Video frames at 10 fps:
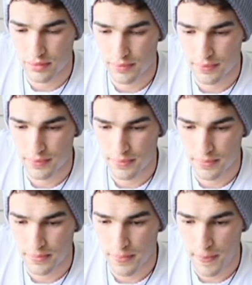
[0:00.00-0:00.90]

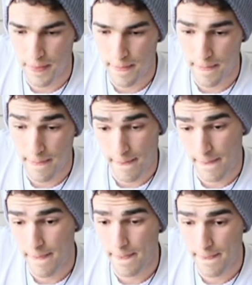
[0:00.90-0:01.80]

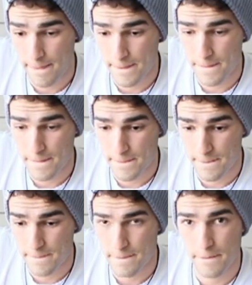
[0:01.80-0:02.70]

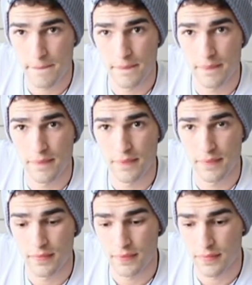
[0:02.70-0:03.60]

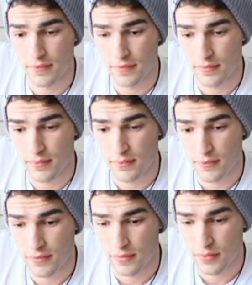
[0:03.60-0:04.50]

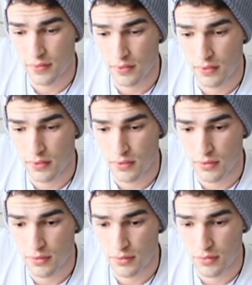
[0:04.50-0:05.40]

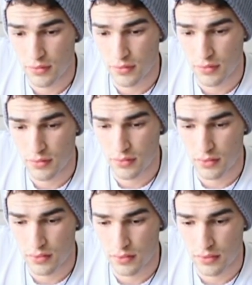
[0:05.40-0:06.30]

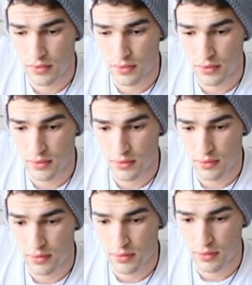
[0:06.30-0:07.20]

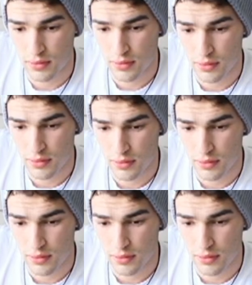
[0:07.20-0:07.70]
(silence)